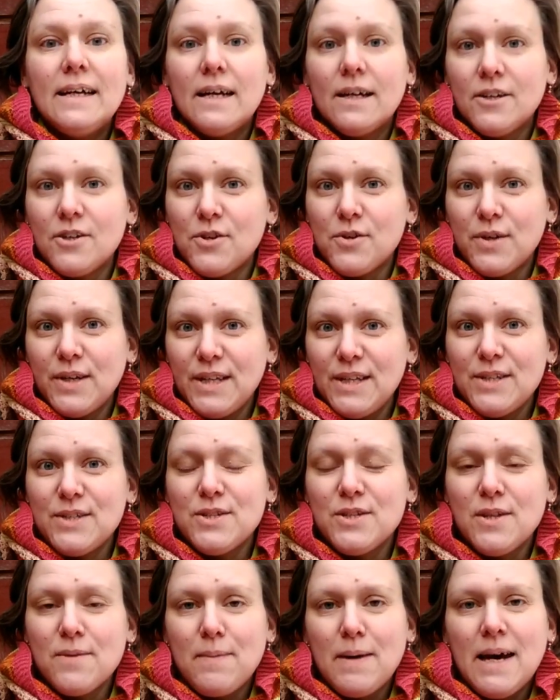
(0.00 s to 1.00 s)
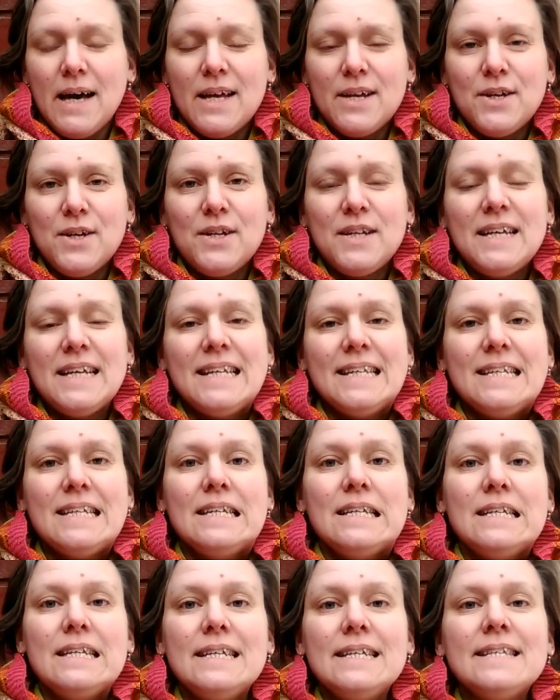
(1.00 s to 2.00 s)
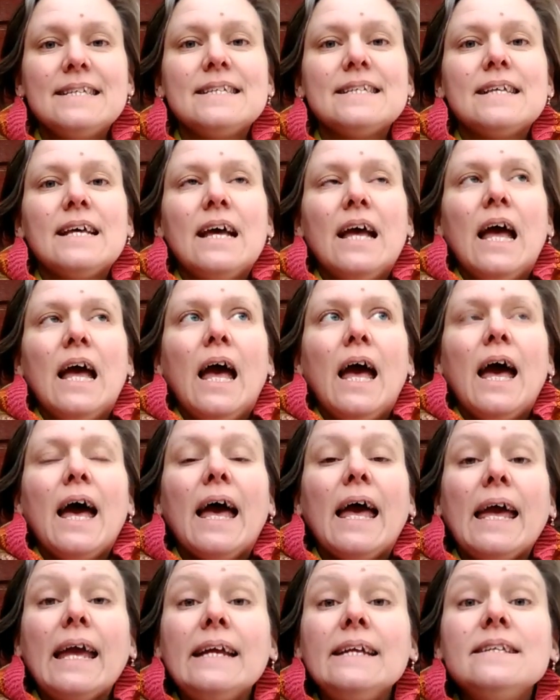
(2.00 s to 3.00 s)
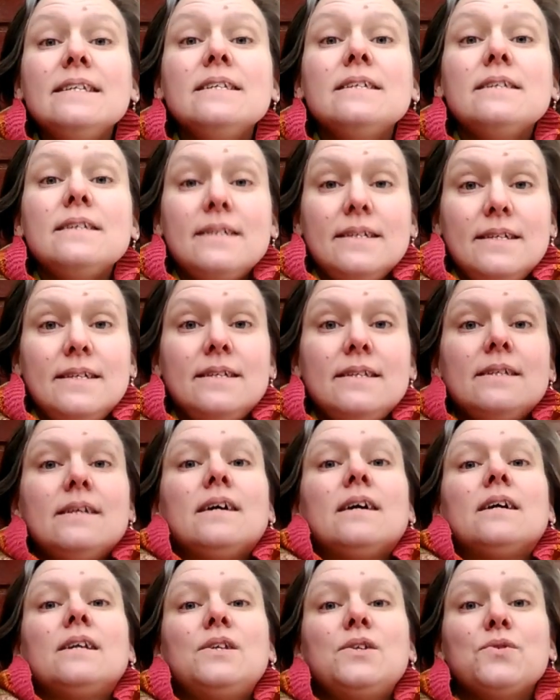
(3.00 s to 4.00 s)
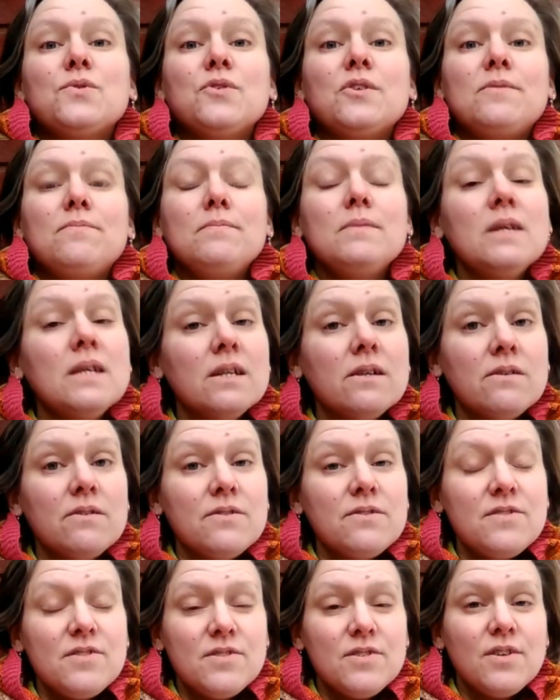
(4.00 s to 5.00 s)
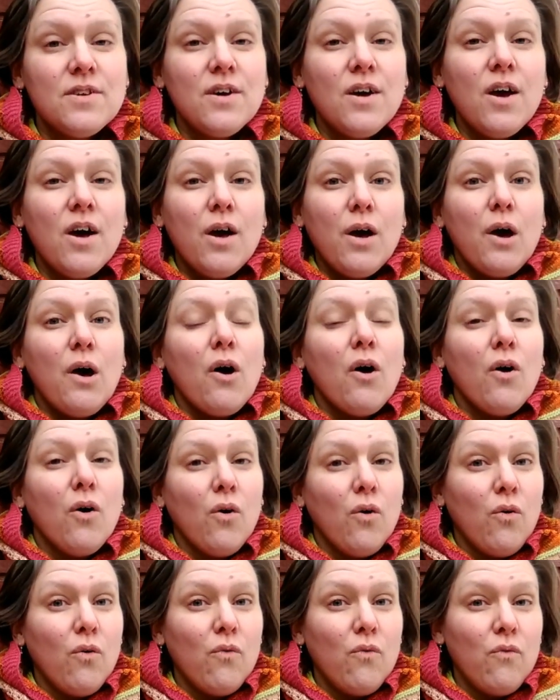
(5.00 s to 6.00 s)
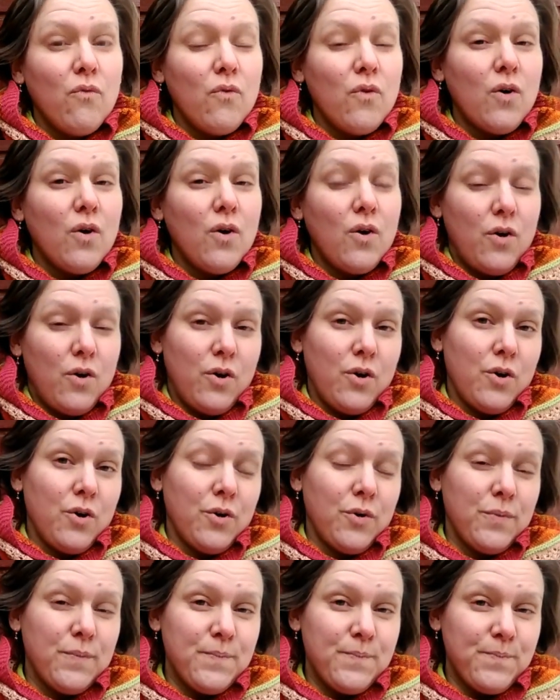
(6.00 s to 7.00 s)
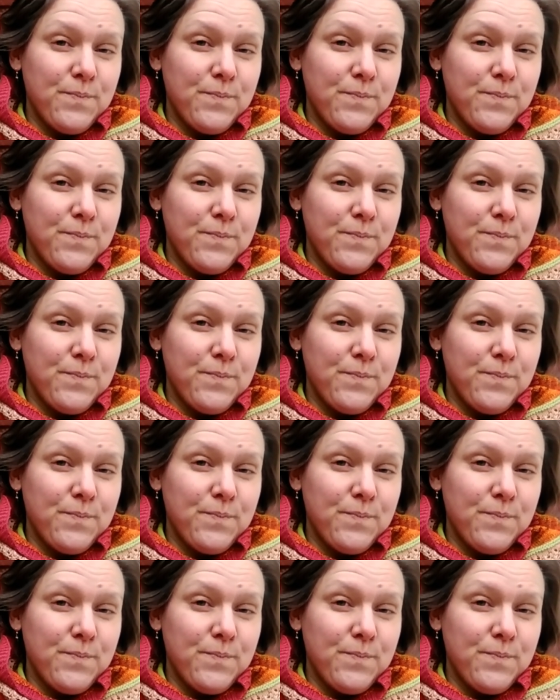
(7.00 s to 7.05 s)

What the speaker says: according to the pattern, it needs 1,800 meters of, uh,